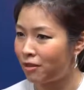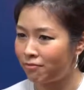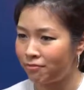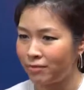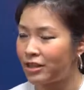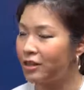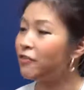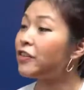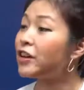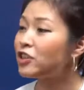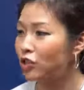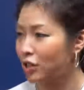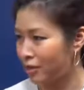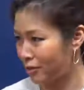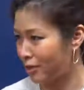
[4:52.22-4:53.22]

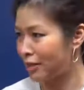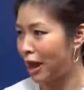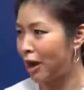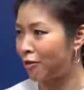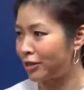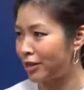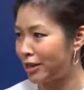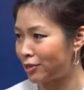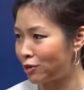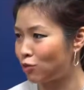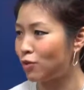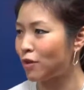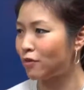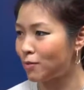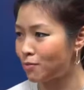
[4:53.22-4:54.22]
efficient nowadays,
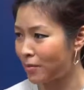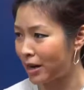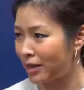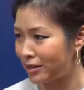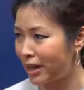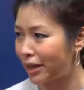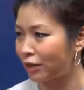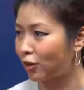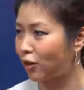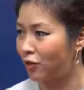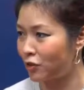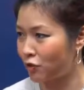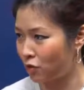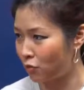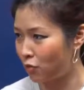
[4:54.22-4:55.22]
driven by
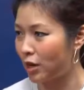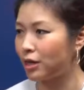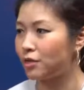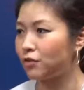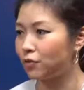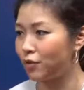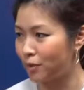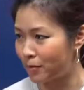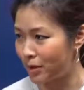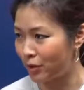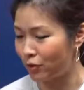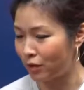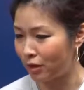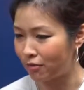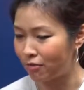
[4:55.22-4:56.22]
technology
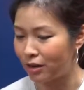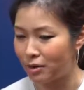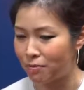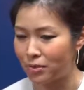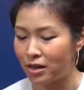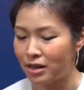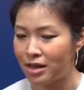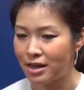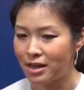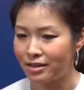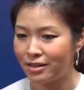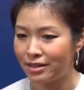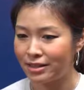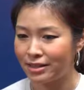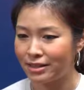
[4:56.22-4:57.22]
transformation, right? But
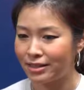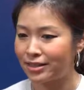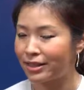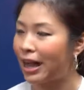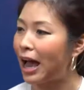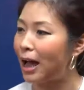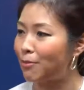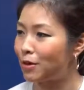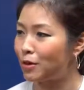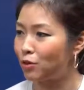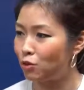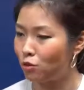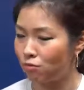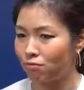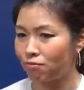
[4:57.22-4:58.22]
this doesn't happen
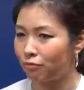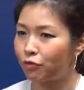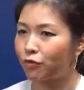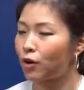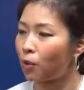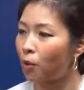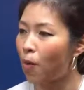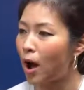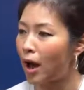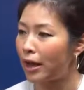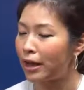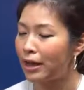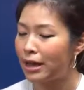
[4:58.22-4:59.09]
for wine.